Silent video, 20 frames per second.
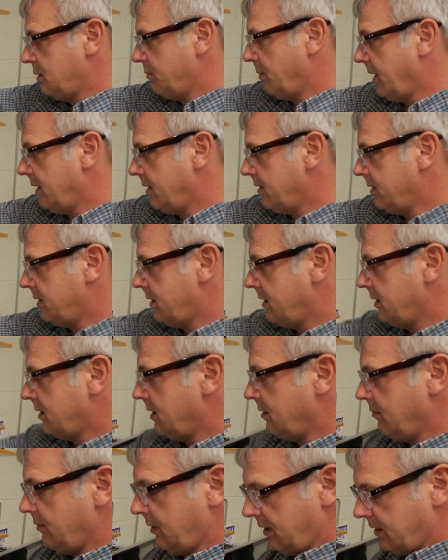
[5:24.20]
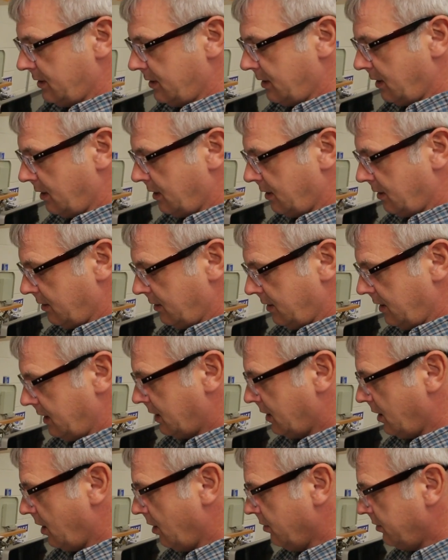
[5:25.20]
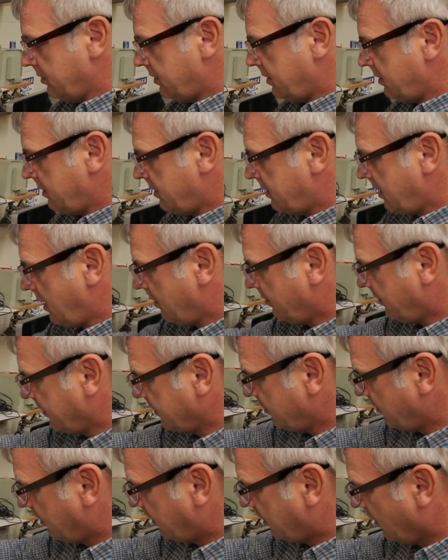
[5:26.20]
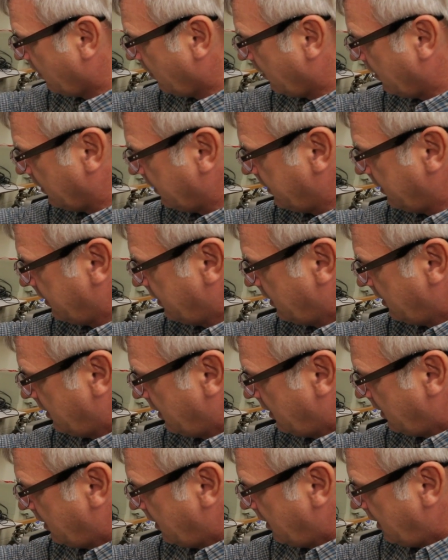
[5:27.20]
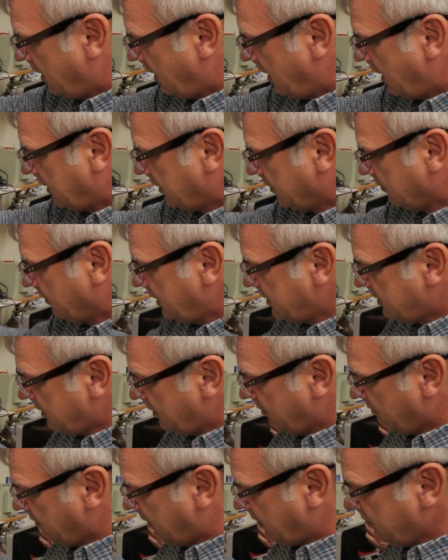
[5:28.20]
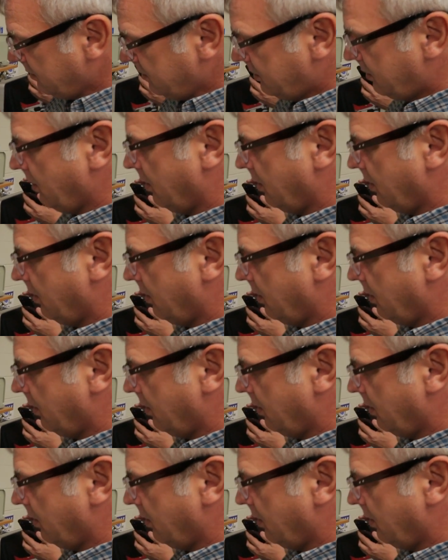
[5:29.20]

sputter system is it coats samples with gold. And the reason we use